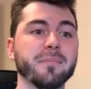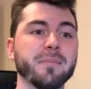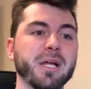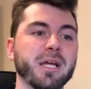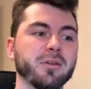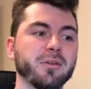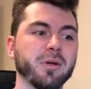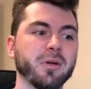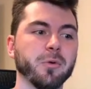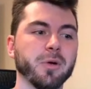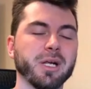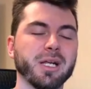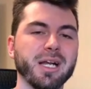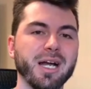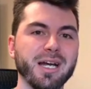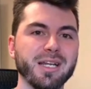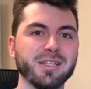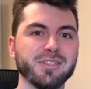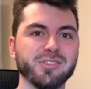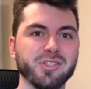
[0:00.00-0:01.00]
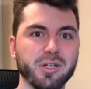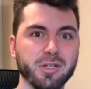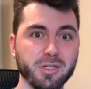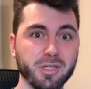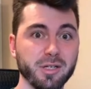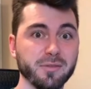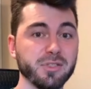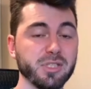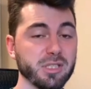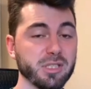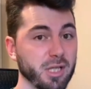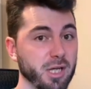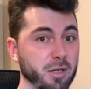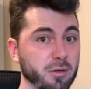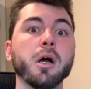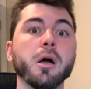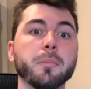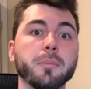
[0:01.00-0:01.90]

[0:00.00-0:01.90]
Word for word: and we're kind of starting off slow,